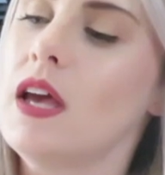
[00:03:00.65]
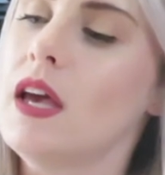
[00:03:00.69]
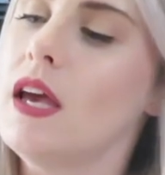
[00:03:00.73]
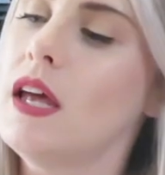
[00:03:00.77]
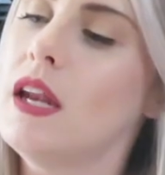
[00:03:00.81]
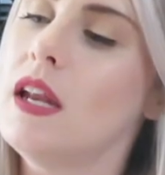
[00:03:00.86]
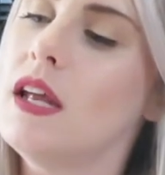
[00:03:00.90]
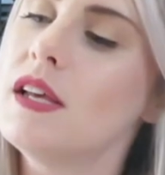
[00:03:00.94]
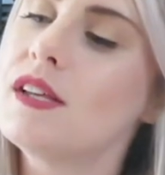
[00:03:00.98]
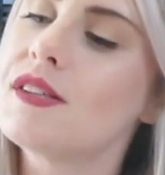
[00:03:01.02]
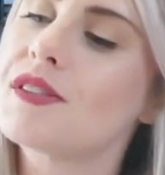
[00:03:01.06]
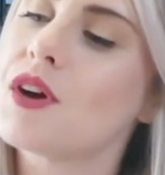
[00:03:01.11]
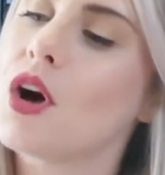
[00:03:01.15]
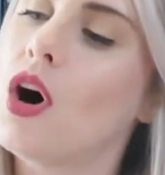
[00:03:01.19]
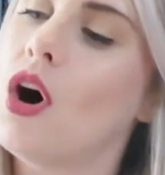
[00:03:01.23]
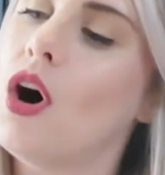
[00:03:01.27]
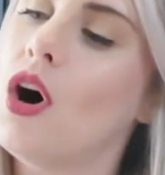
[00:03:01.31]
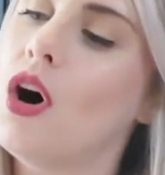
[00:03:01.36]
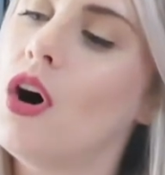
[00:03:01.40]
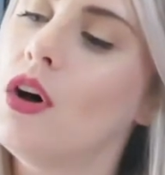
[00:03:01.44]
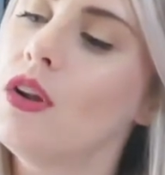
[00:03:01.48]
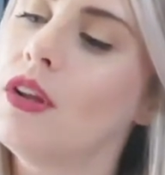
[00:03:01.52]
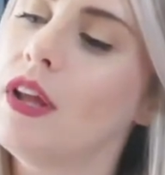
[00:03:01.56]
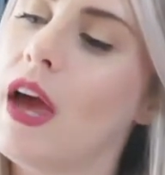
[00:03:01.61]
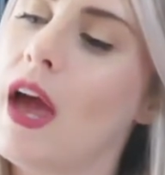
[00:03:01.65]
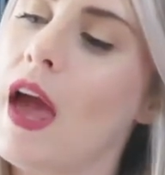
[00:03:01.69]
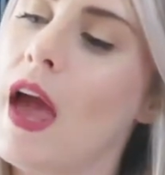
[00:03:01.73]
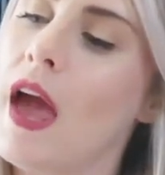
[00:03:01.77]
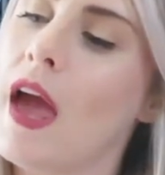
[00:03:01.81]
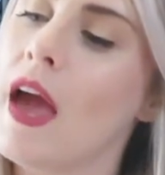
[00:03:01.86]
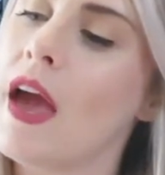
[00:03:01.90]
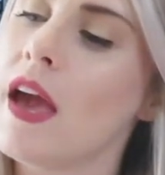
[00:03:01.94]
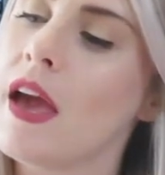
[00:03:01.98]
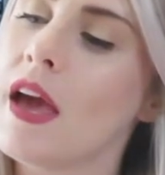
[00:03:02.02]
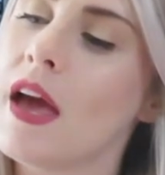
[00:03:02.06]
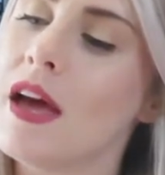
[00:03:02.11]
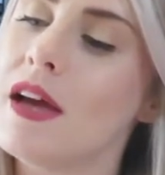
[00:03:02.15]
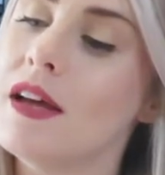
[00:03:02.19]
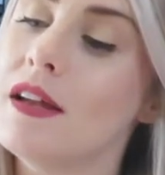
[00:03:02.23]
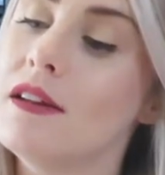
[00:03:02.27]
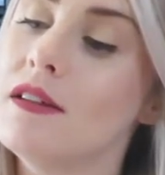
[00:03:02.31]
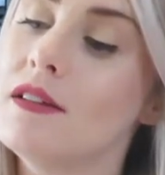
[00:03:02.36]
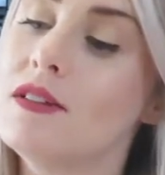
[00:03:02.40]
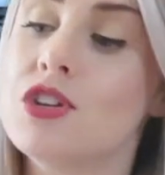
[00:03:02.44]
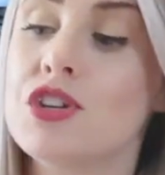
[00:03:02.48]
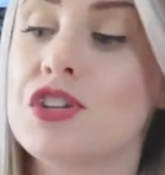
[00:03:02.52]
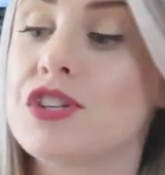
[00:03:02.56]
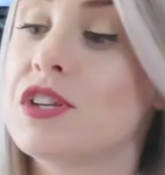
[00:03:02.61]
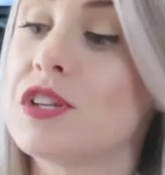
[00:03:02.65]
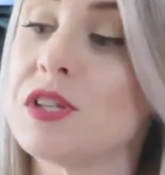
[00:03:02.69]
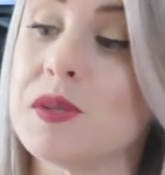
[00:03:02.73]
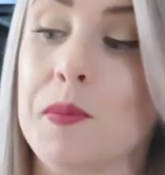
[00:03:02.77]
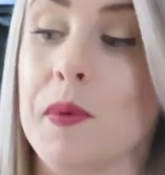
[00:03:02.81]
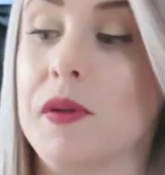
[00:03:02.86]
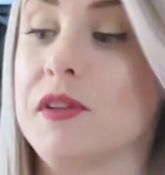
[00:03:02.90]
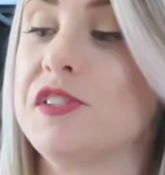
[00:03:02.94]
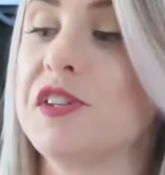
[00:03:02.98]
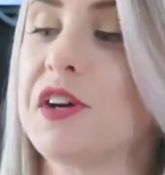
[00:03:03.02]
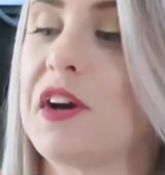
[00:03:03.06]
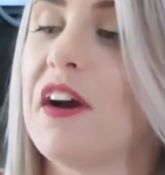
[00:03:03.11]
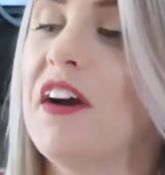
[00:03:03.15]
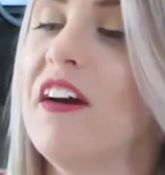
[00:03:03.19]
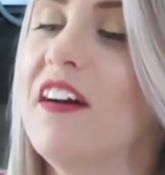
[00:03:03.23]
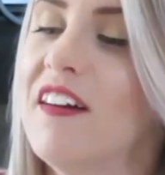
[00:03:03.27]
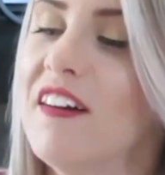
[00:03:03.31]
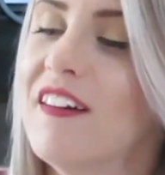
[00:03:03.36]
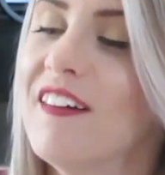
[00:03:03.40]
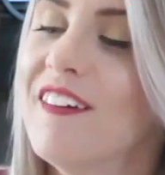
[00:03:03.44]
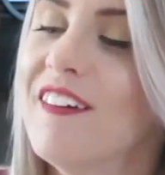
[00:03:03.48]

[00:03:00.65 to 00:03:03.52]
it is called a just dispenser